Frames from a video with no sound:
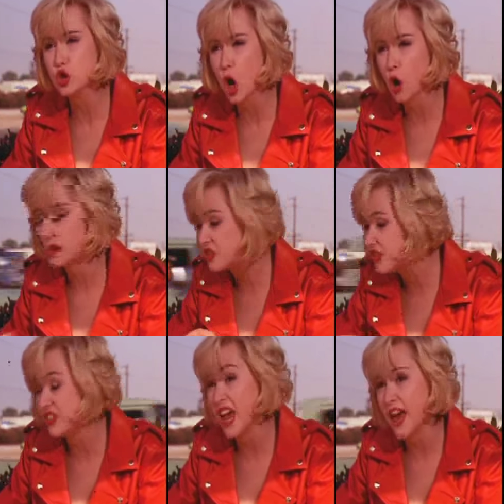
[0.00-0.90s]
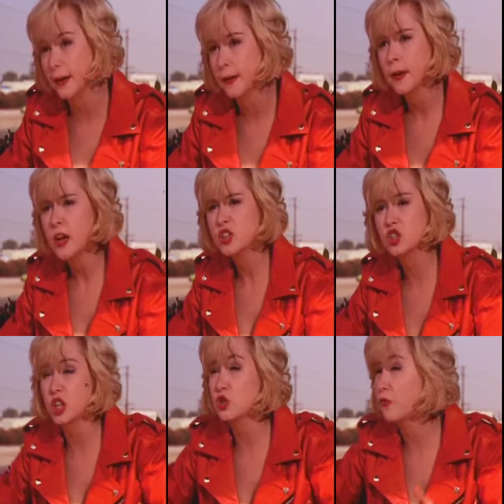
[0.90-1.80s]
Dolenz dead and
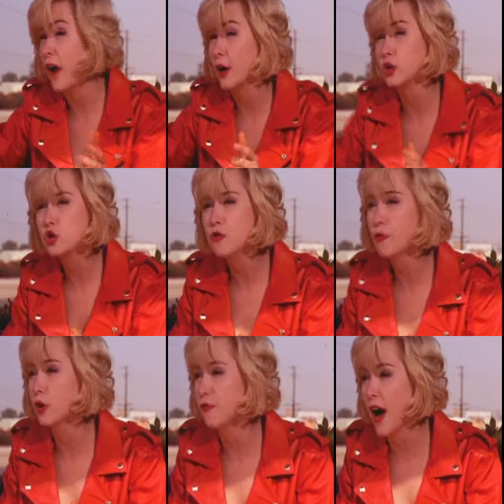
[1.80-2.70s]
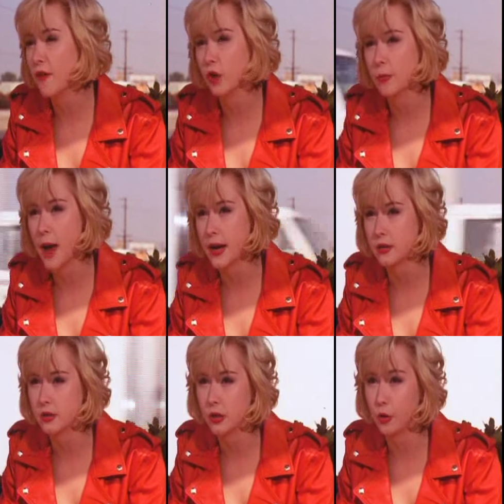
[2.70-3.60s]
starts firing 245 automatics into the